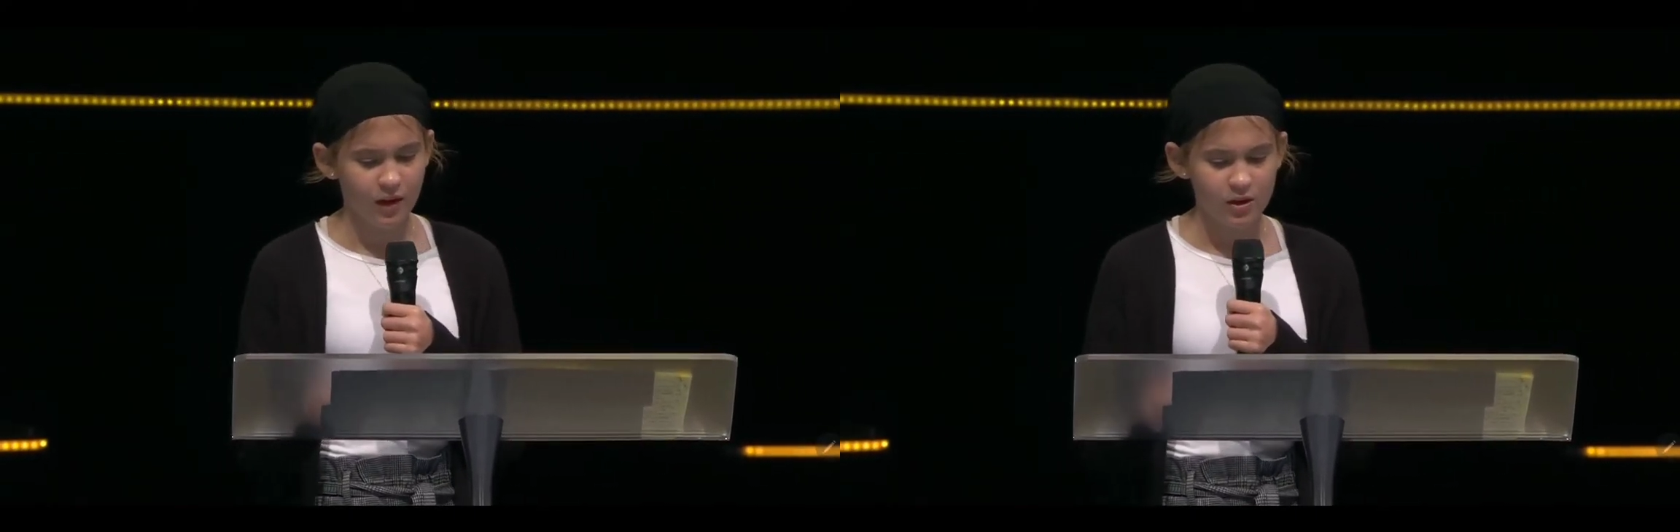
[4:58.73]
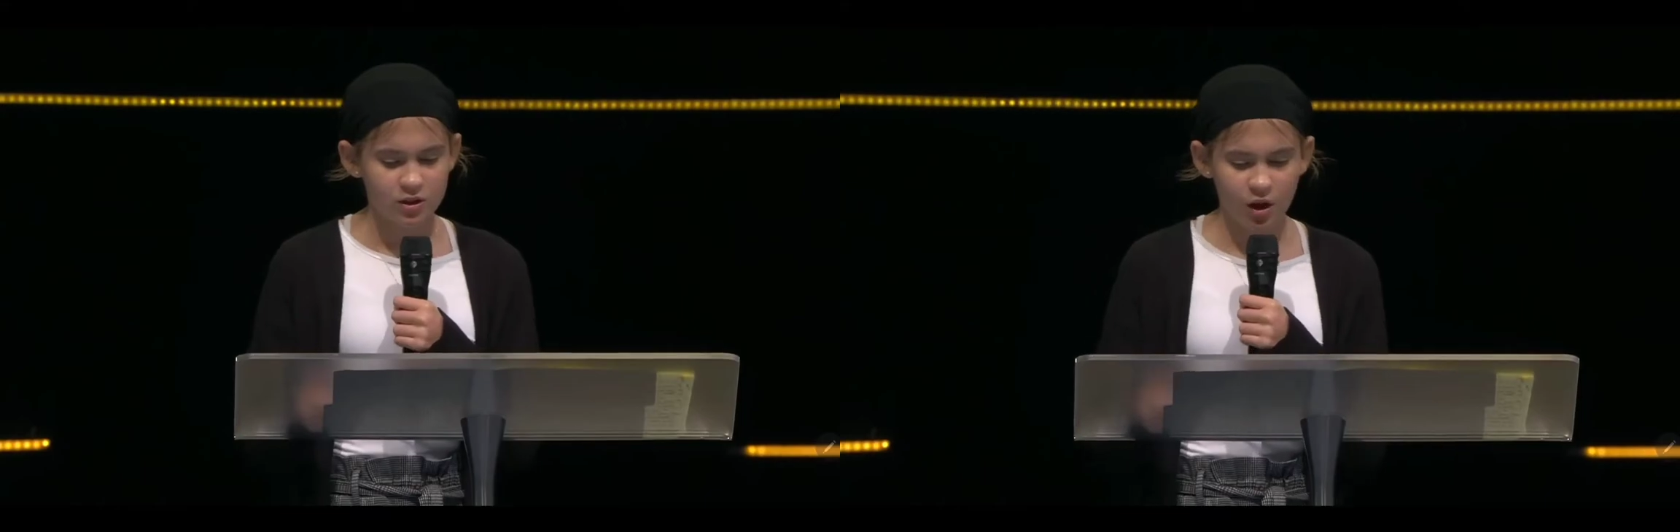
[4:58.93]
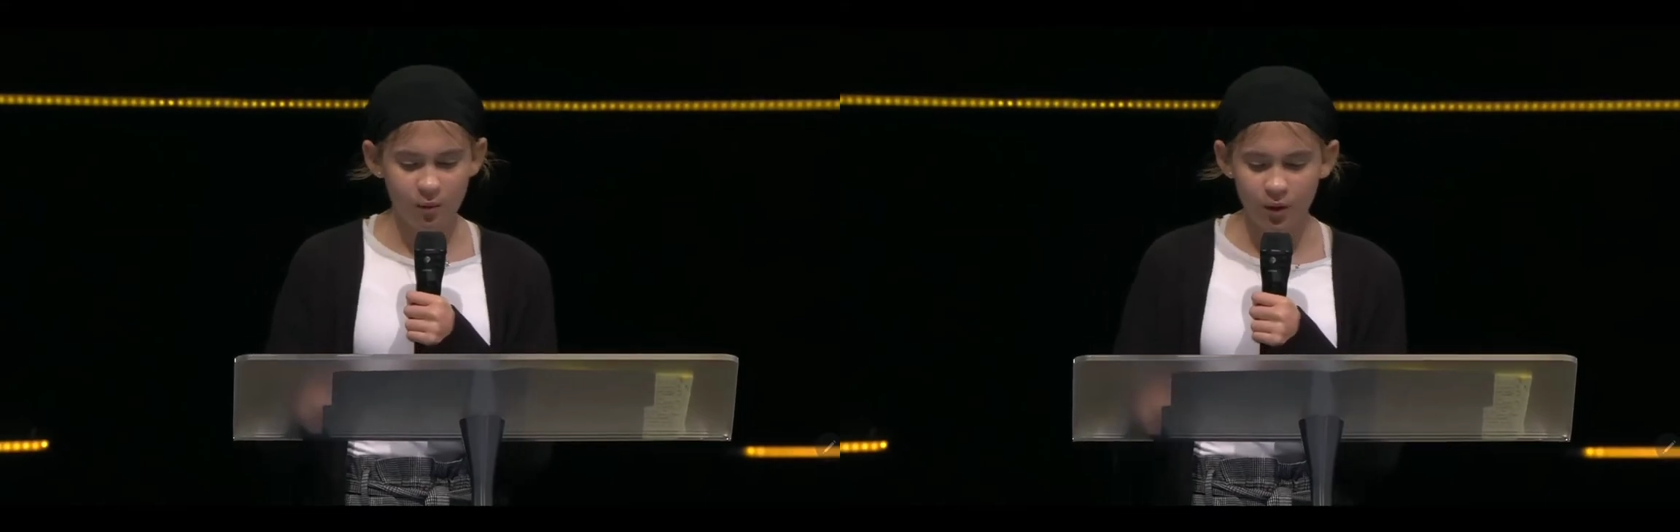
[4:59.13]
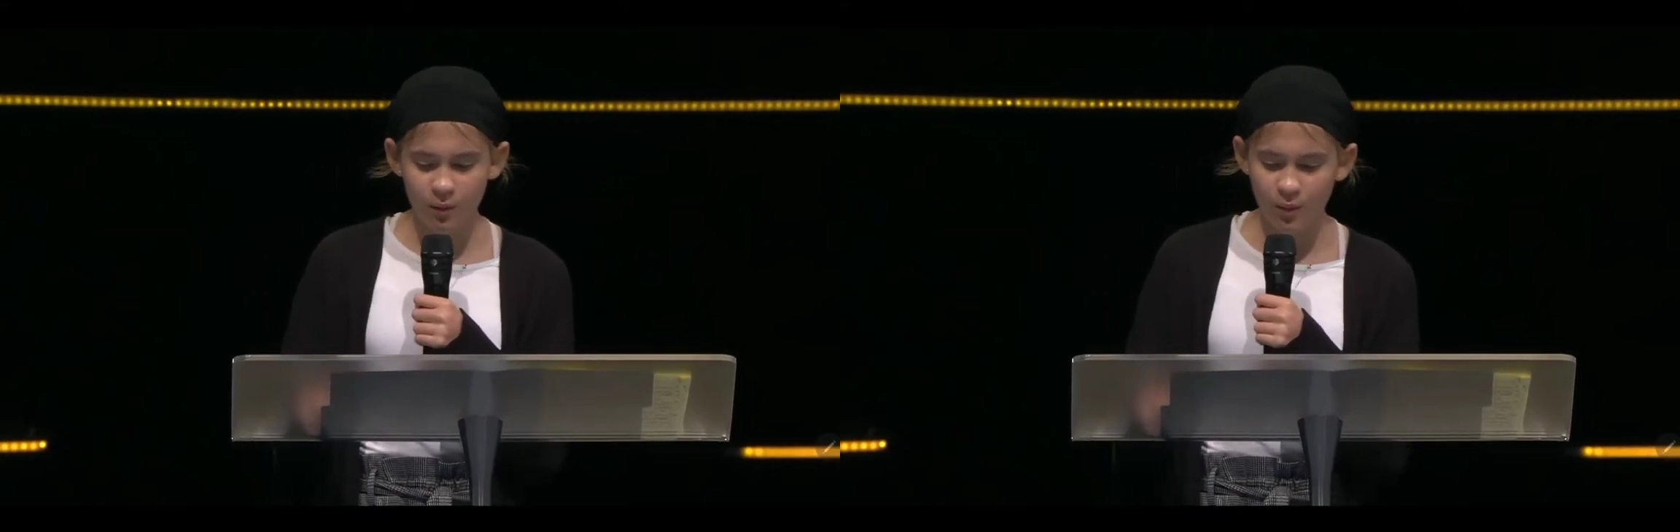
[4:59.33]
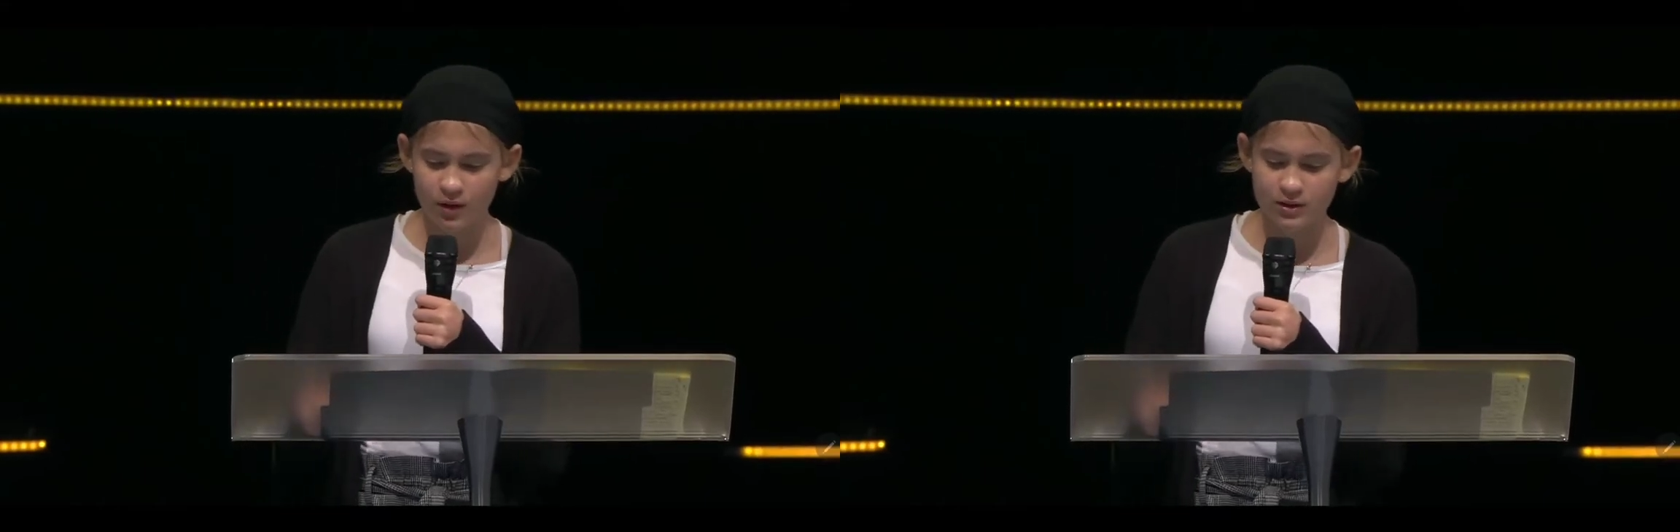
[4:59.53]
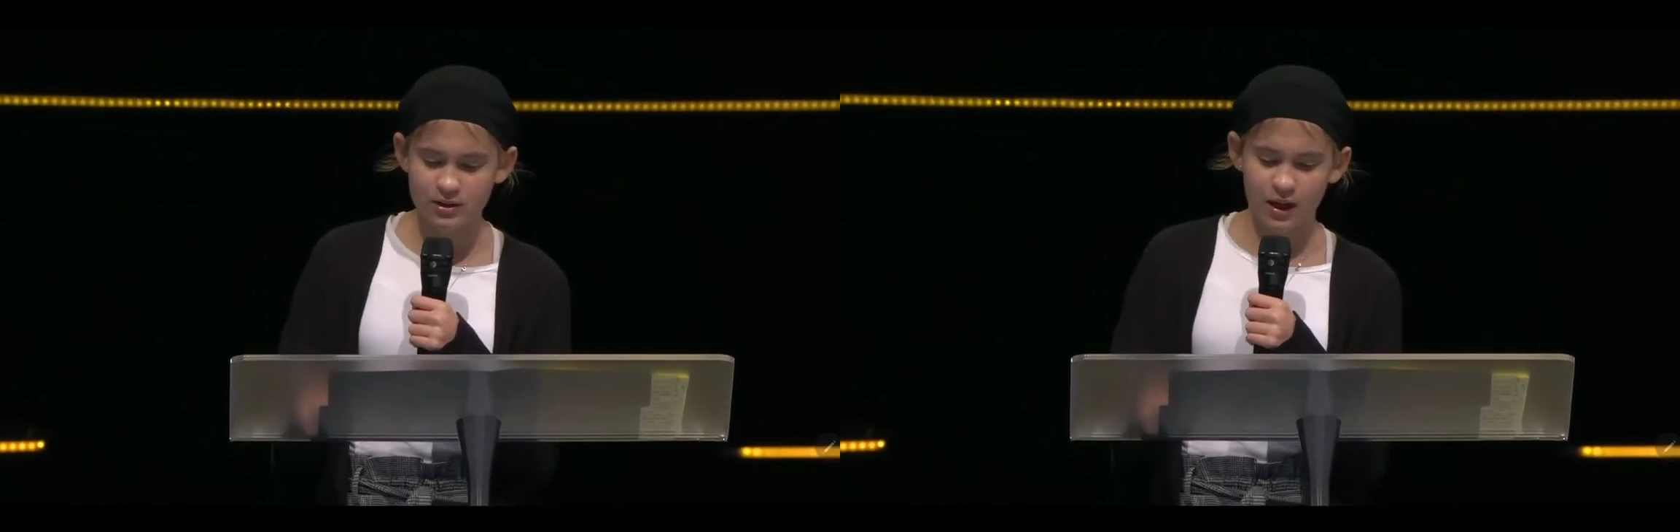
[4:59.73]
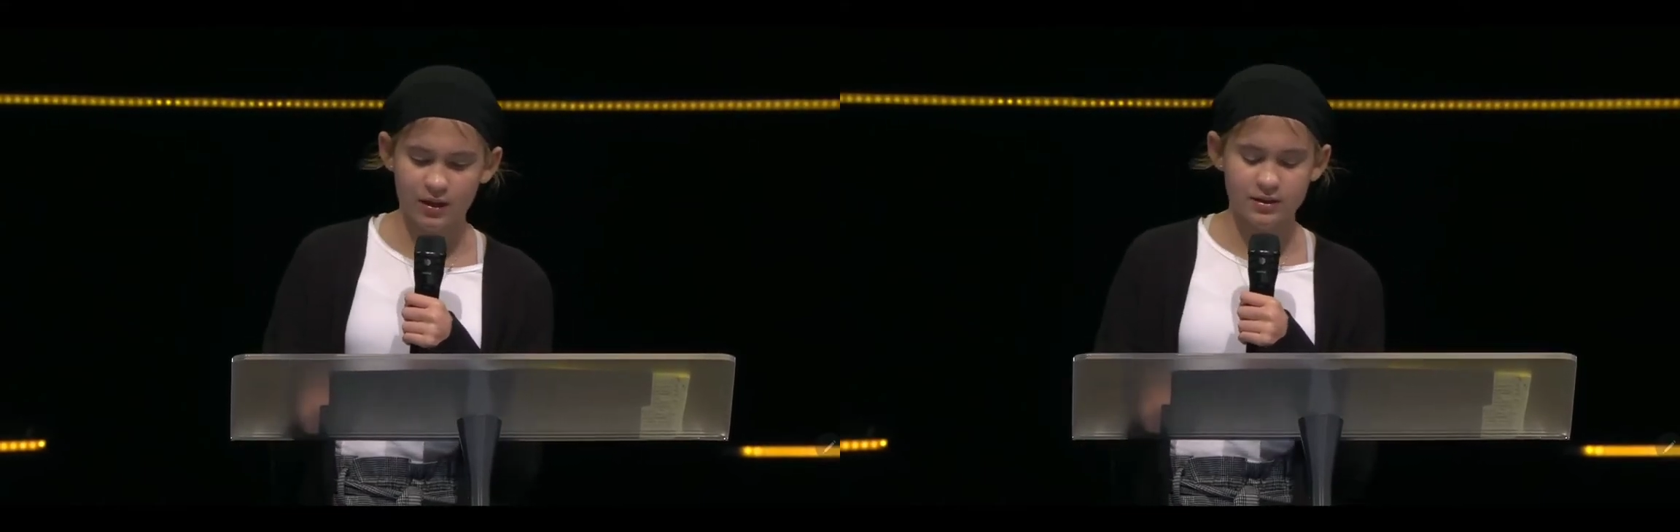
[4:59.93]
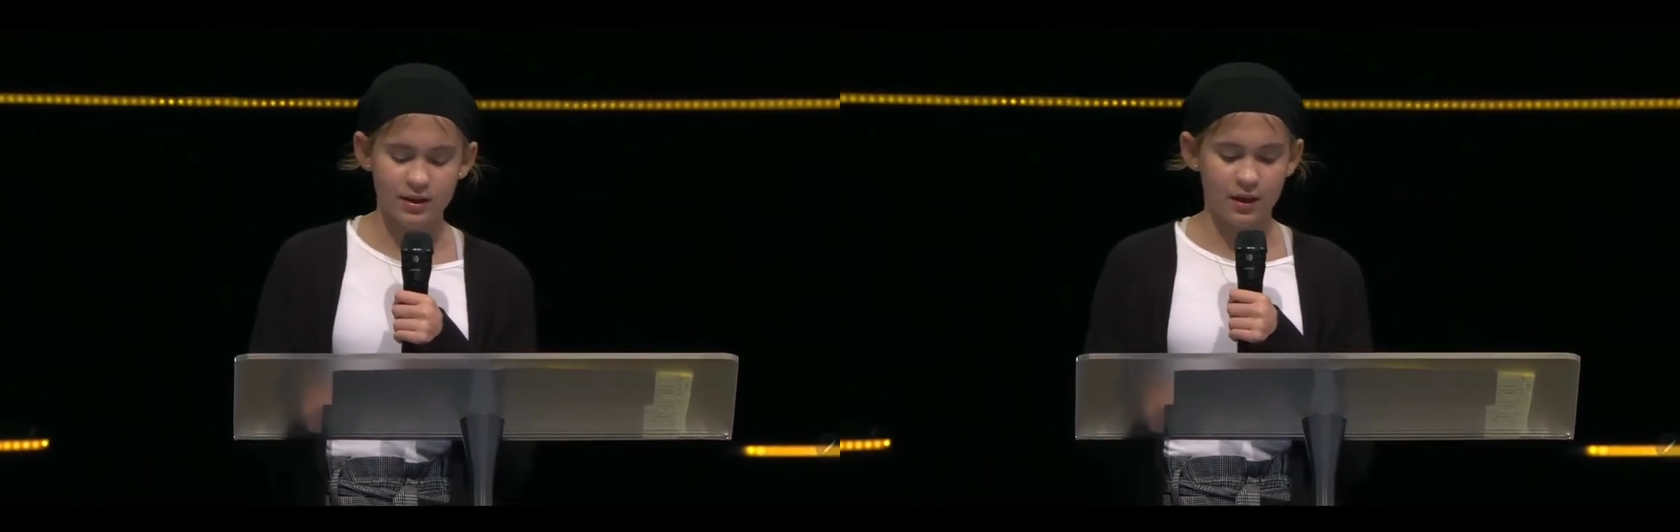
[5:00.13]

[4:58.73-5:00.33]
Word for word: John 1 1 says,